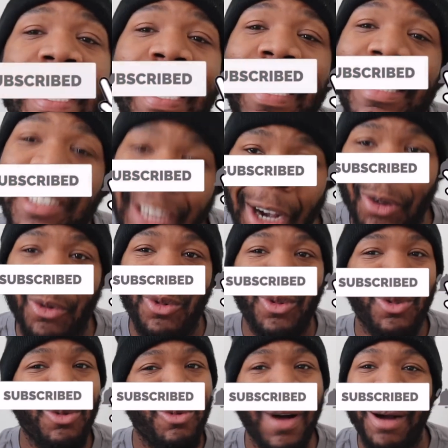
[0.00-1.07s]
And yo,
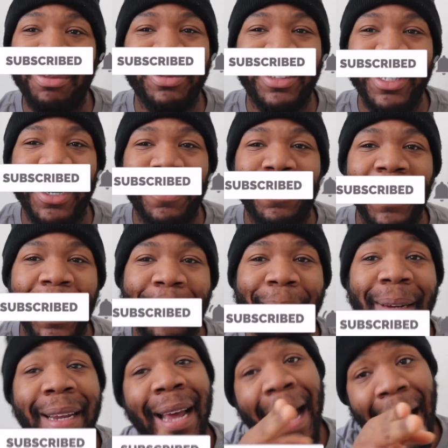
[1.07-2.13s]
welcome to the family.